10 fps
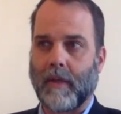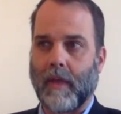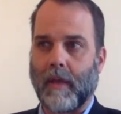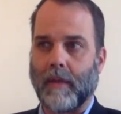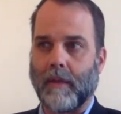
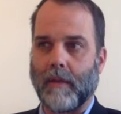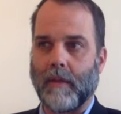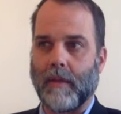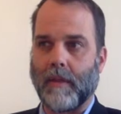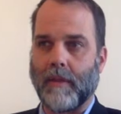and
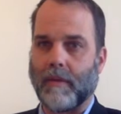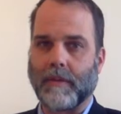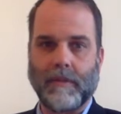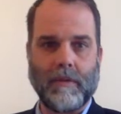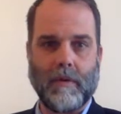
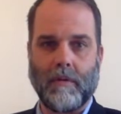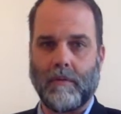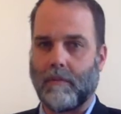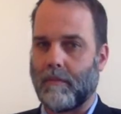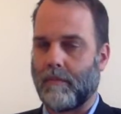there's
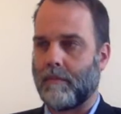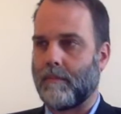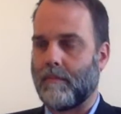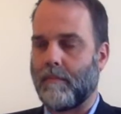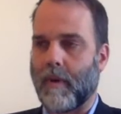no
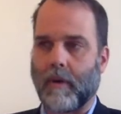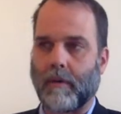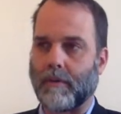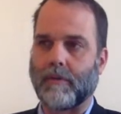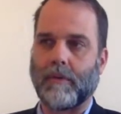
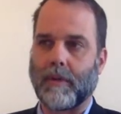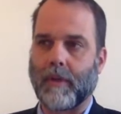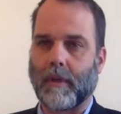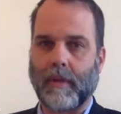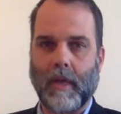markers or
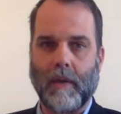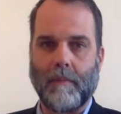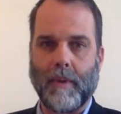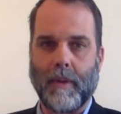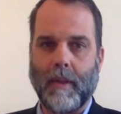anything like
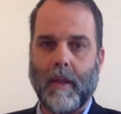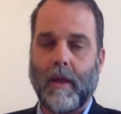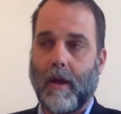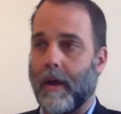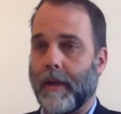that but
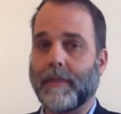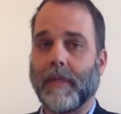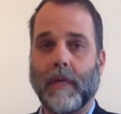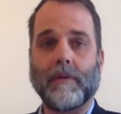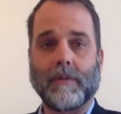uh,
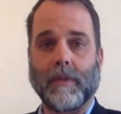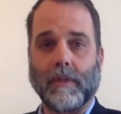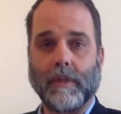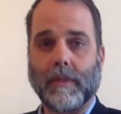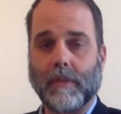it's
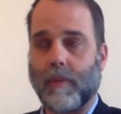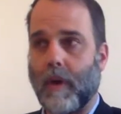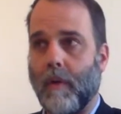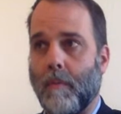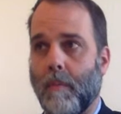interesting this is
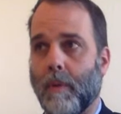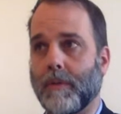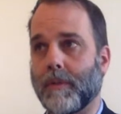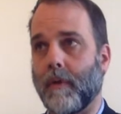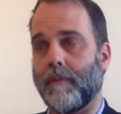where
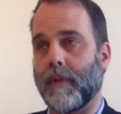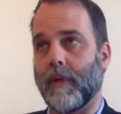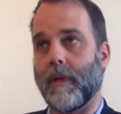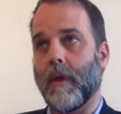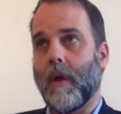most of
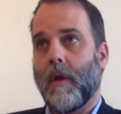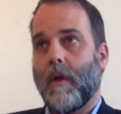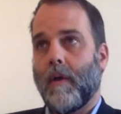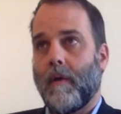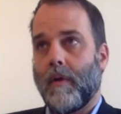the
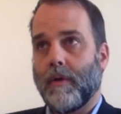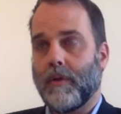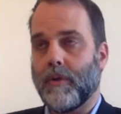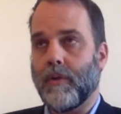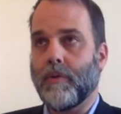
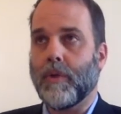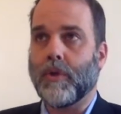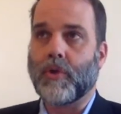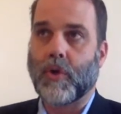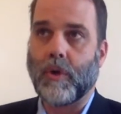
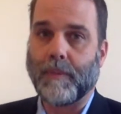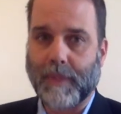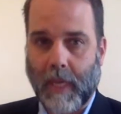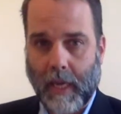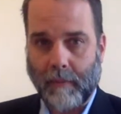Union
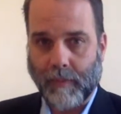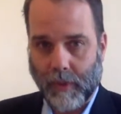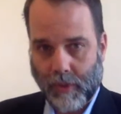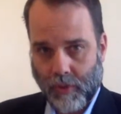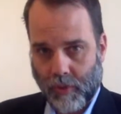troops came
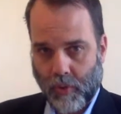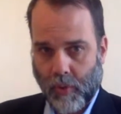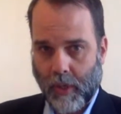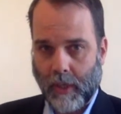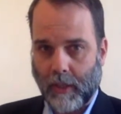to
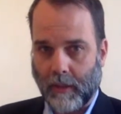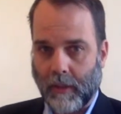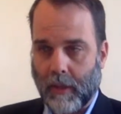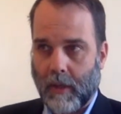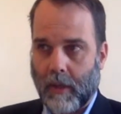train